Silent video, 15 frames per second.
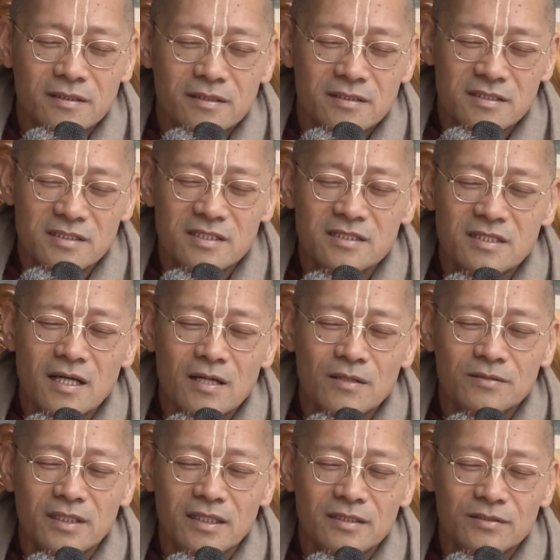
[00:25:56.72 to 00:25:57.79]
This is
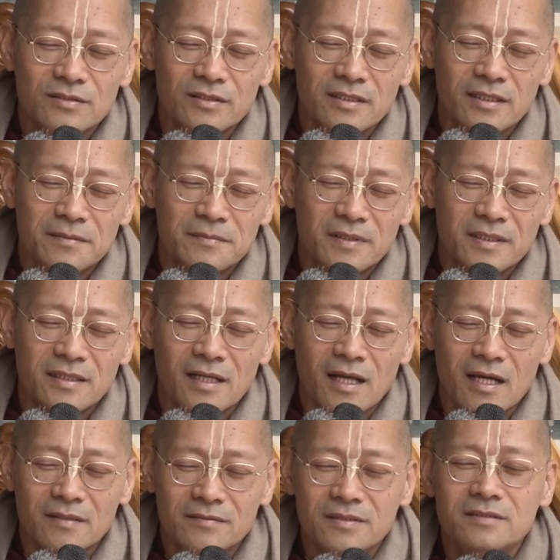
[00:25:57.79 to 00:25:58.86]
how they do it in
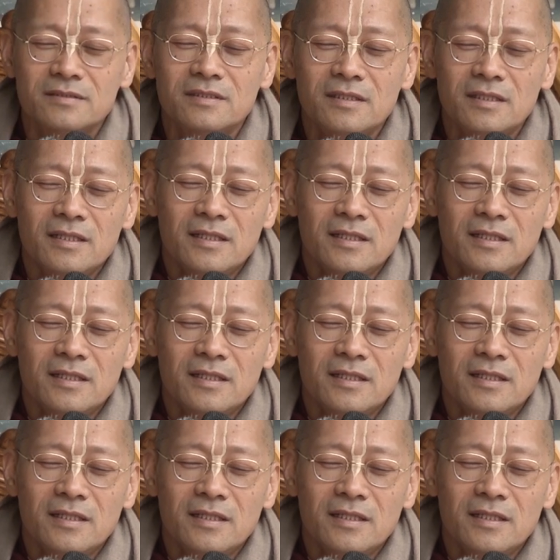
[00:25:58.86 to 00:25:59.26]
Vrindavan.